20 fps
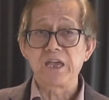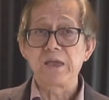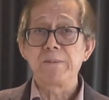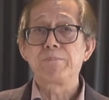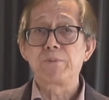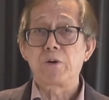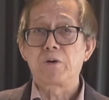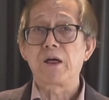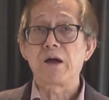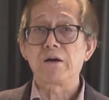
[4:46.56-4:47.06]

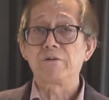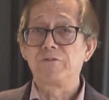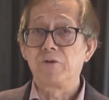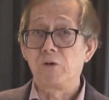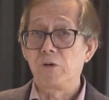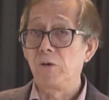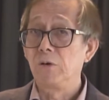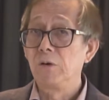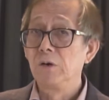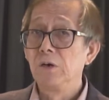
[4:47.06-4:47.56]
product
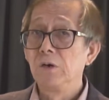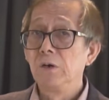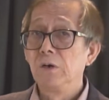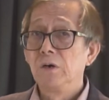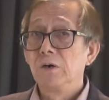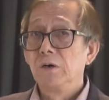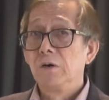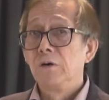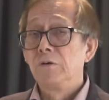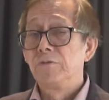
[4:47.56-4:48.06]

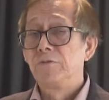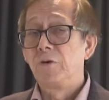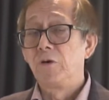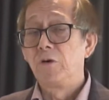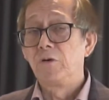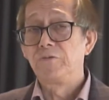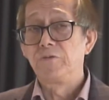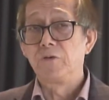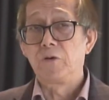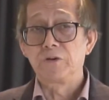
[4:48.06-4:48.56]

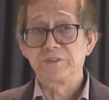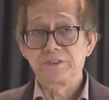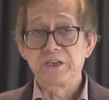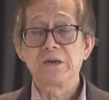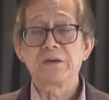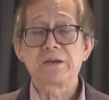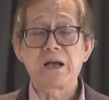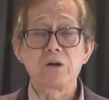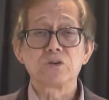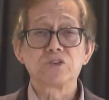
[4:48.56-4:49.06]
for
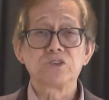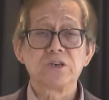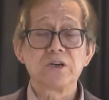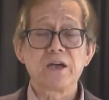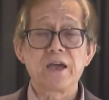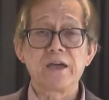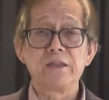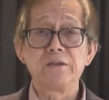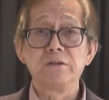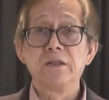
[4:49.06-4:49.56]
single culture
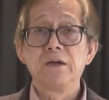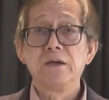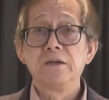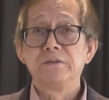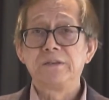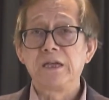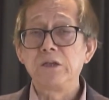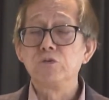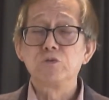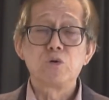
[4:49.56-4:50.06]
and
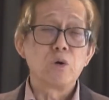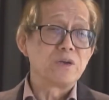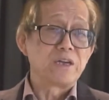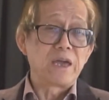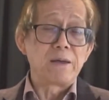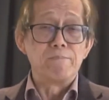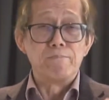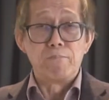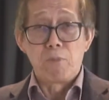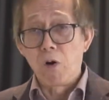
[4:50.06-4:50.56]
then you go and
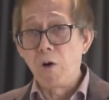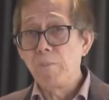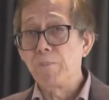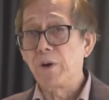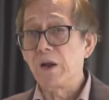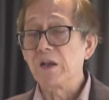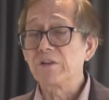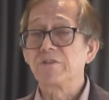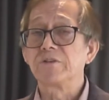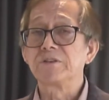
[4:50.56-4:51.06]
get more
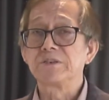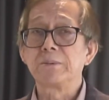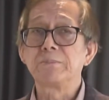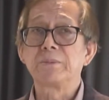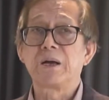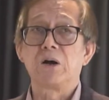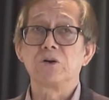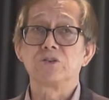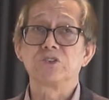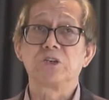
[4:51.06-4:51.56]
products for the same
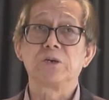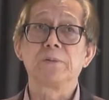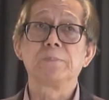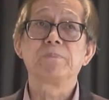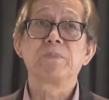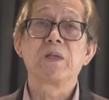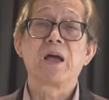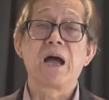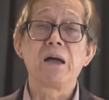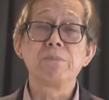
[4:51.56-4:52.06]
culture,
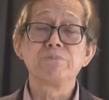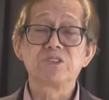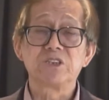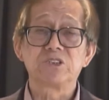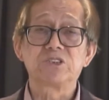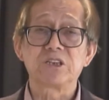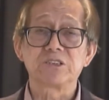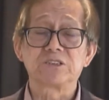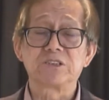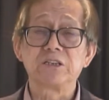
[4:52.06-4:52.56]
I'm
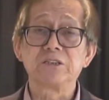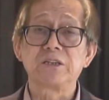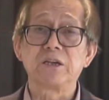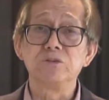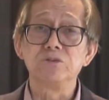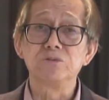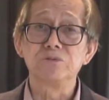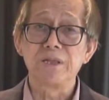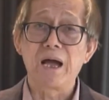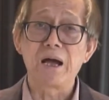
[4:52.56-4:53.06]
suggesting that
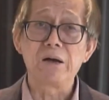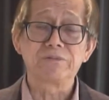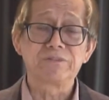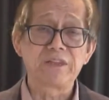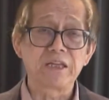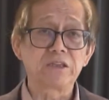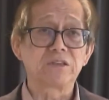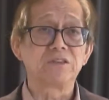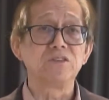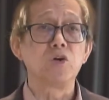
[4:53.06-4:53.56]
you now
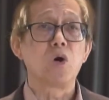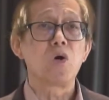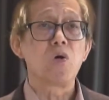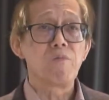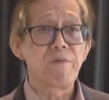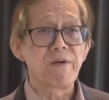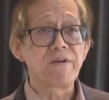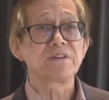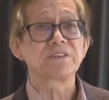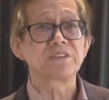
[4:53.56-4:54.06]
take
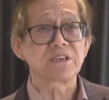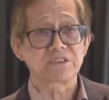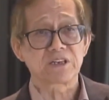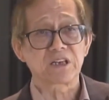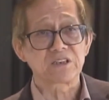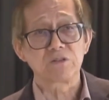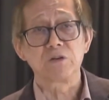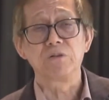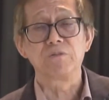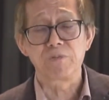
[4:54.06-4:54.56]
your very
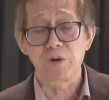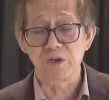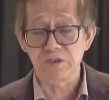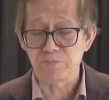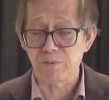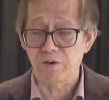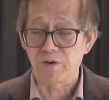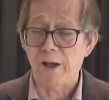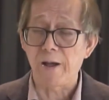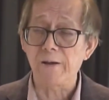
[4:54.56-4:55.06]
successful
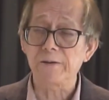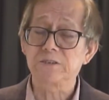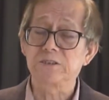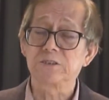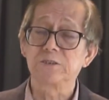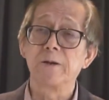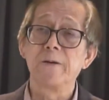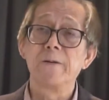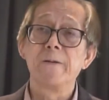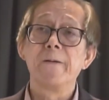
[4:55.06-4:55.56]
first products
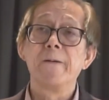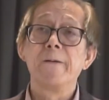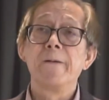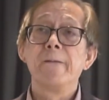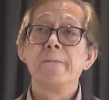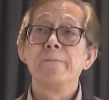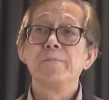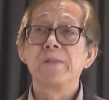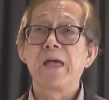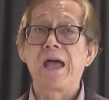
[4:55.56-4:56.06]

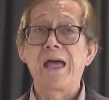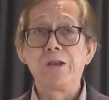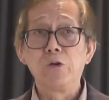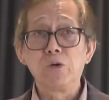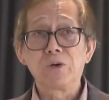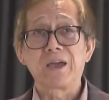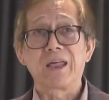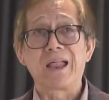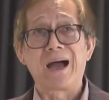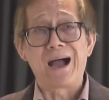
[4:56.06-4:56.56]
and
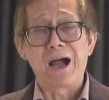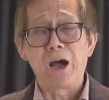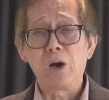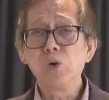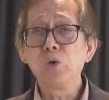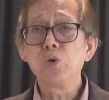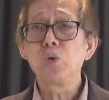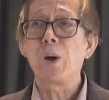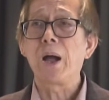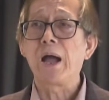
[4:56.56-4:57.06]
look at
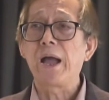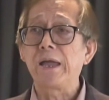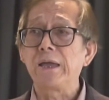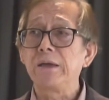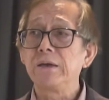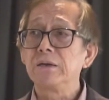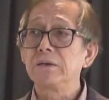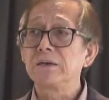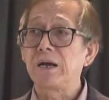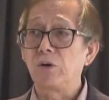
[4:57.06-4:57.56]
how do
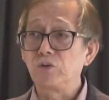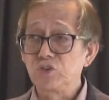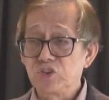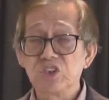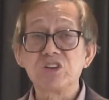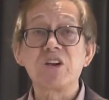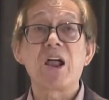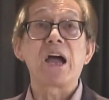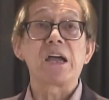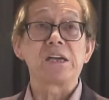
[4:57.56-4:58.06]
I
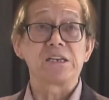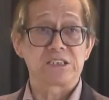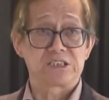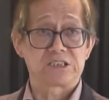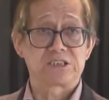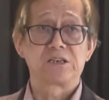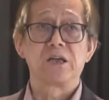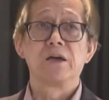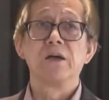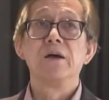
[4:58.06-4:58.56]

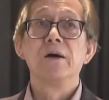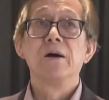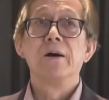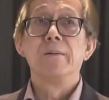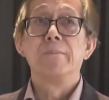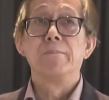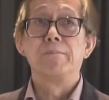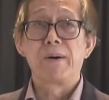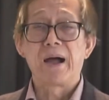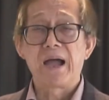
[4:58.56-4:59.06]
culturize
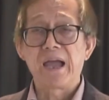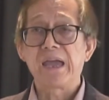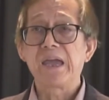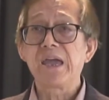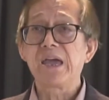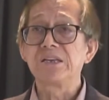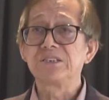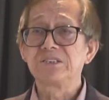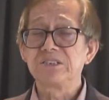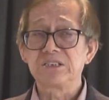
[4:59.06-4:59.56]
my
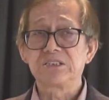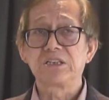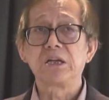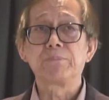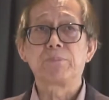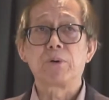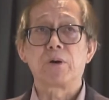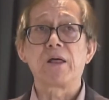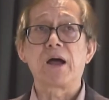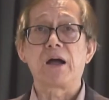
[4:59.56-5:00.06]

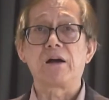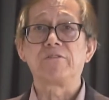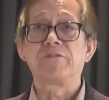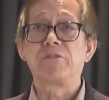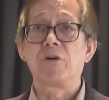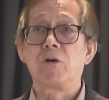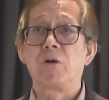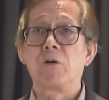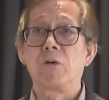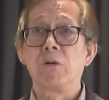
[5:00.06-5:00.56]
existing product
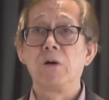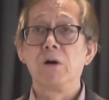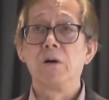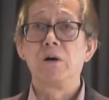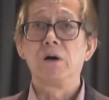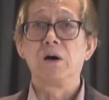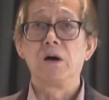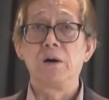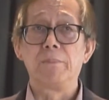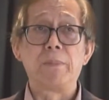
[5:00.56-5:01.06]
for
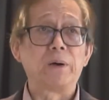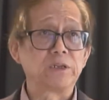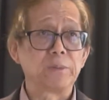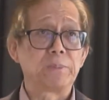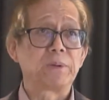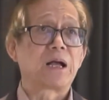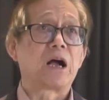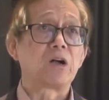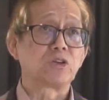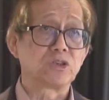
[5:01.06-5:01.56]
a
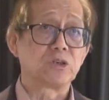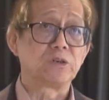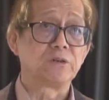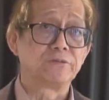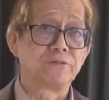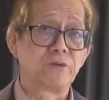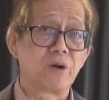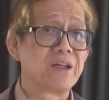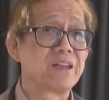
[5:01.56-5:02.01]
multiple culture, for